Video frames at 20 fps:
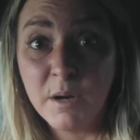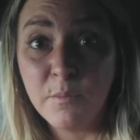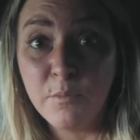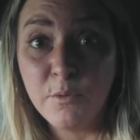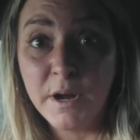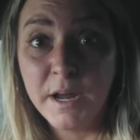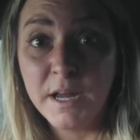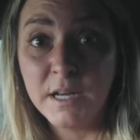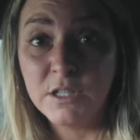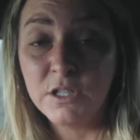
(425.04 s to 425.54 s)
my
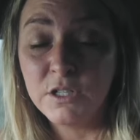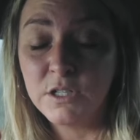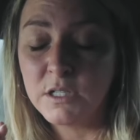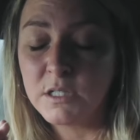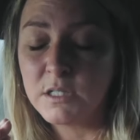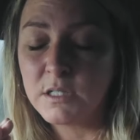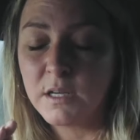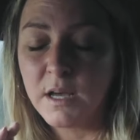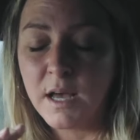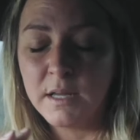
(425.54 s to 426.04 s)
brain to
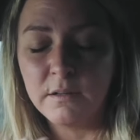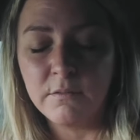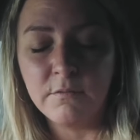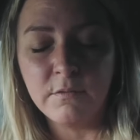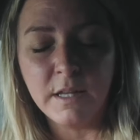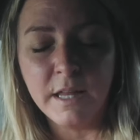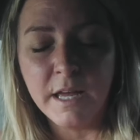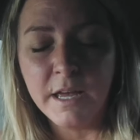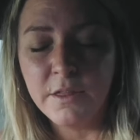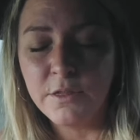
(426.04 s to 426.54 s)
just kind of
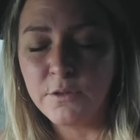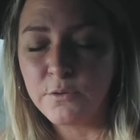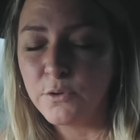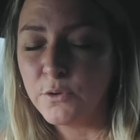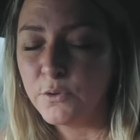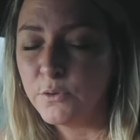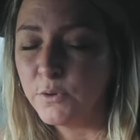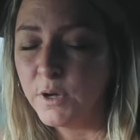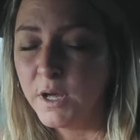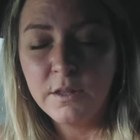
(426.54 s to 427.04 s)
lay
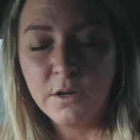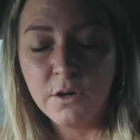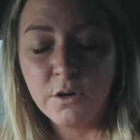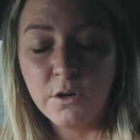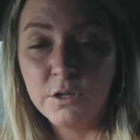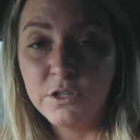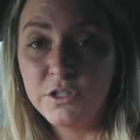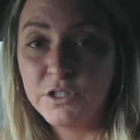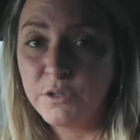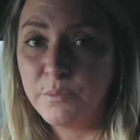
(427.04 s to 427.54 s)
through the
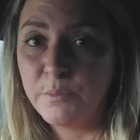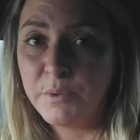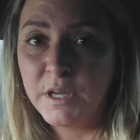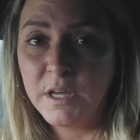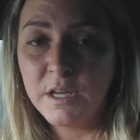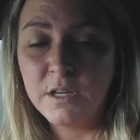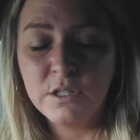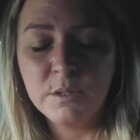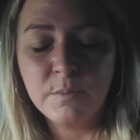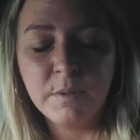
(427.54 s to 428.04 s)
urge to
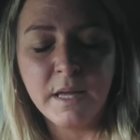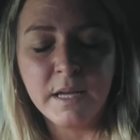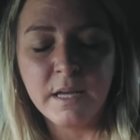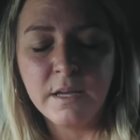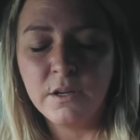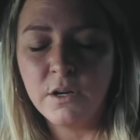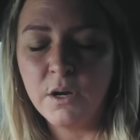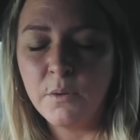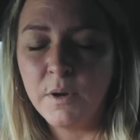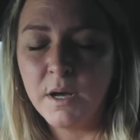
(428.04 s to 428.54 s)
pee and just be like,
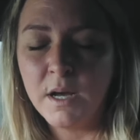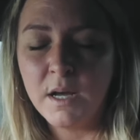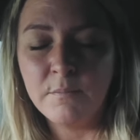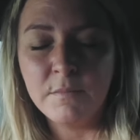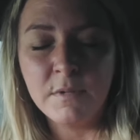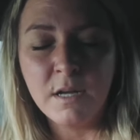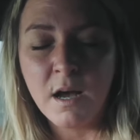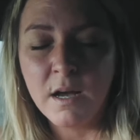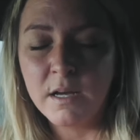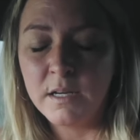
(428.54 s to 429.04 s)
you know what,
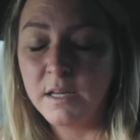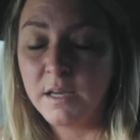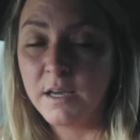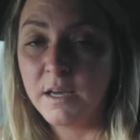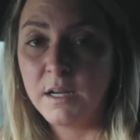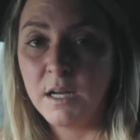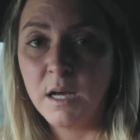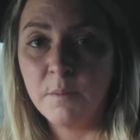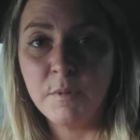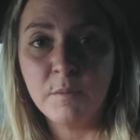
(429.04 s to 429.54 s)
I'm not gonna
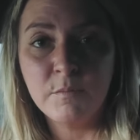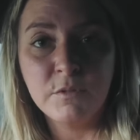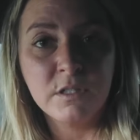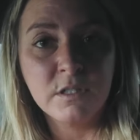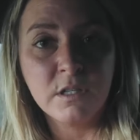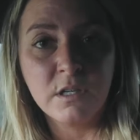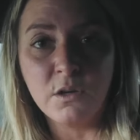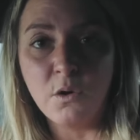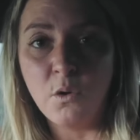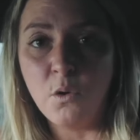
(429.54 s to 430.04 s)
get up, I'm
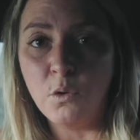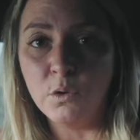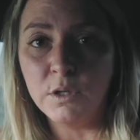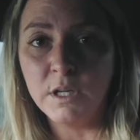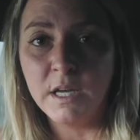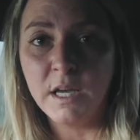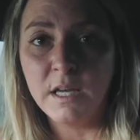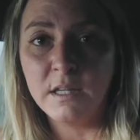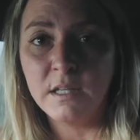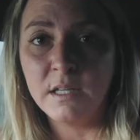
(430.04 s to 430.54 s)
just gonna hold
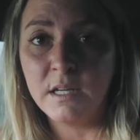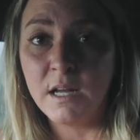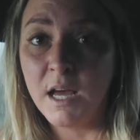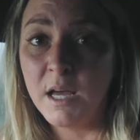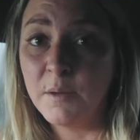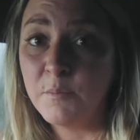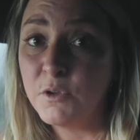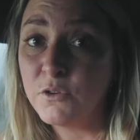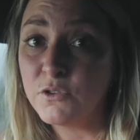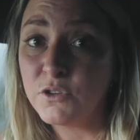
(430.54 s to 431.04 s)
it. And then
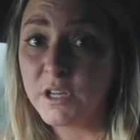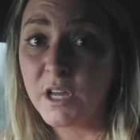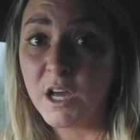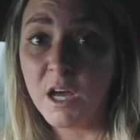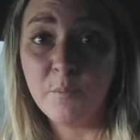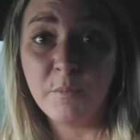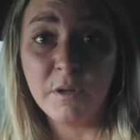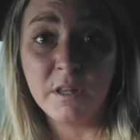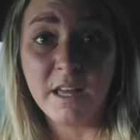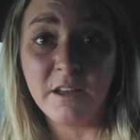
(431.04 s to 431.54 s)
I'm usually
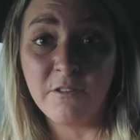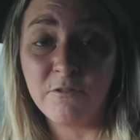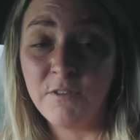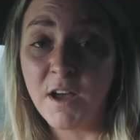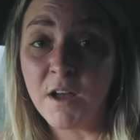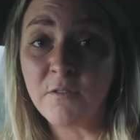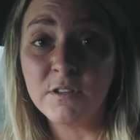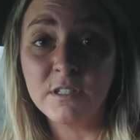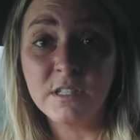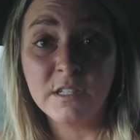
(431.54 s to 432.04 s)
up at like
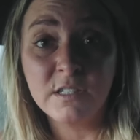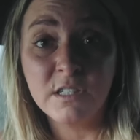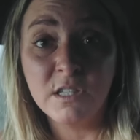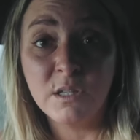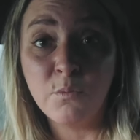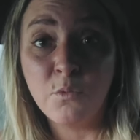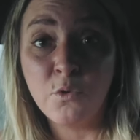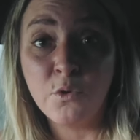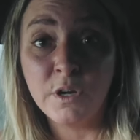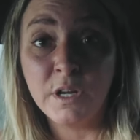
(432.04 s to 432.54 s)
five or six in
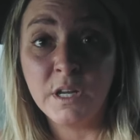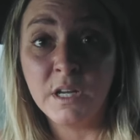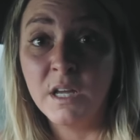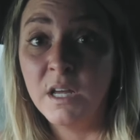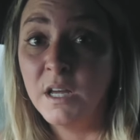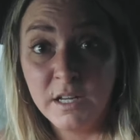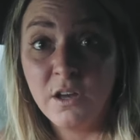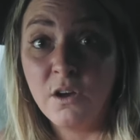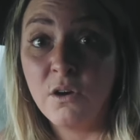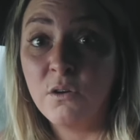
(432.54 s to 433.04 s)
the morning
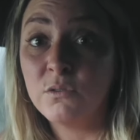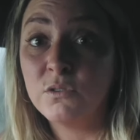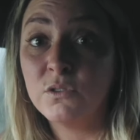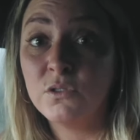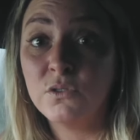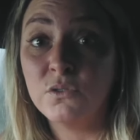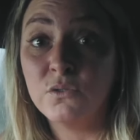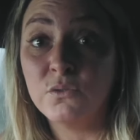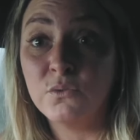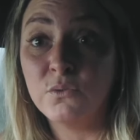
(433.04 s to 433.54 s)
to go
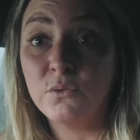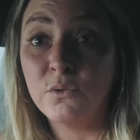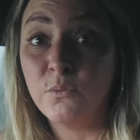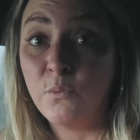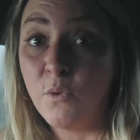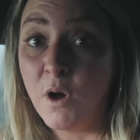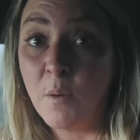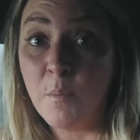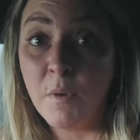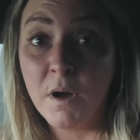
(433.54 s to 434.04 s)
to
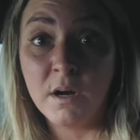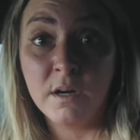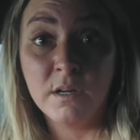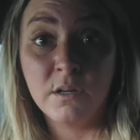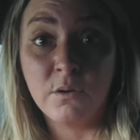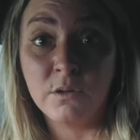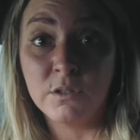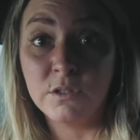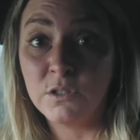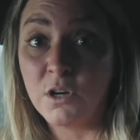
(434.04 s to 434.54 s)
Walmart
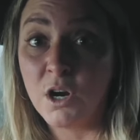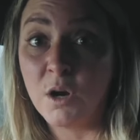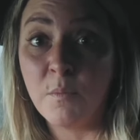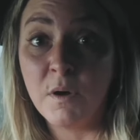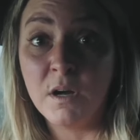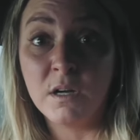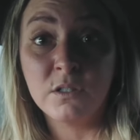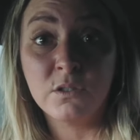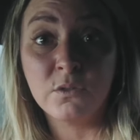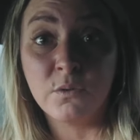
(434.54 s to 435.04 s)
or
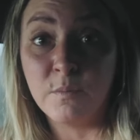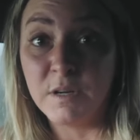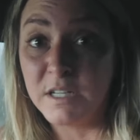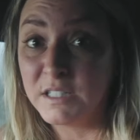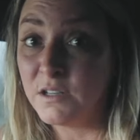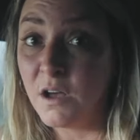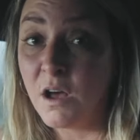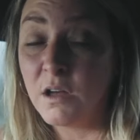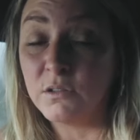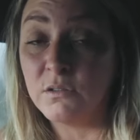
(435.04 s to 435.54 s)
Starbucks or
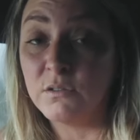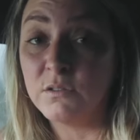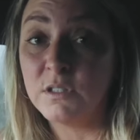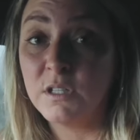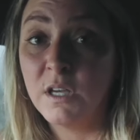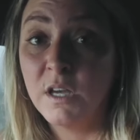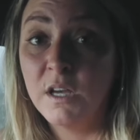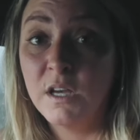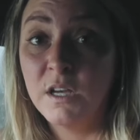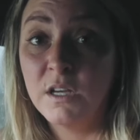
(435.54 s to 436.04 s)
McDonald's
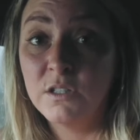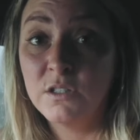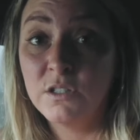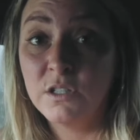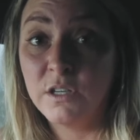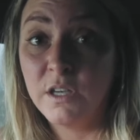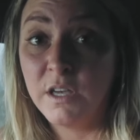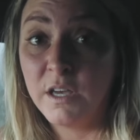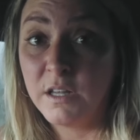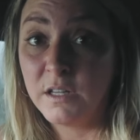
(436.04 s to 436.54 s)

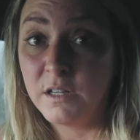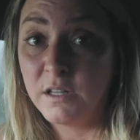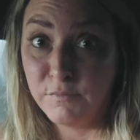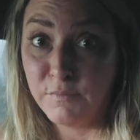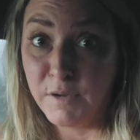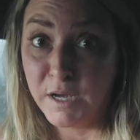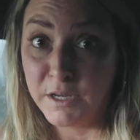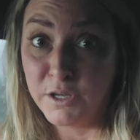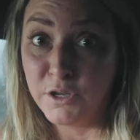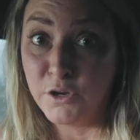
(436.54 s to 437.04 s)
to get
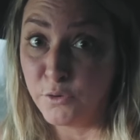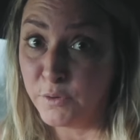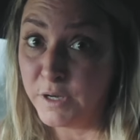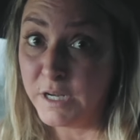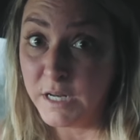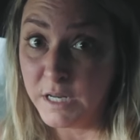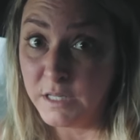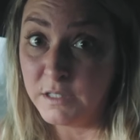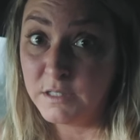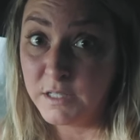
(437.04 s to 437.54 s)
my urine
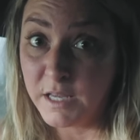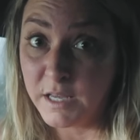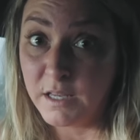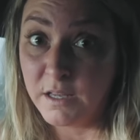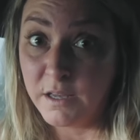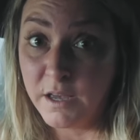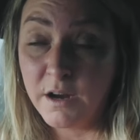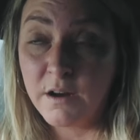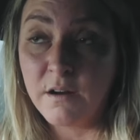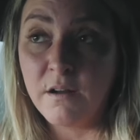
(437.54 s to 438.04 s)
needs taken
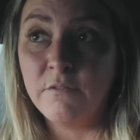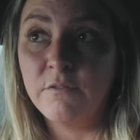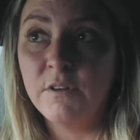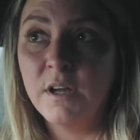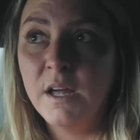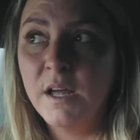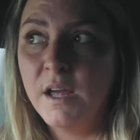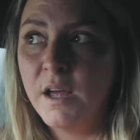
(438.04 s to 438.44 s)
care of.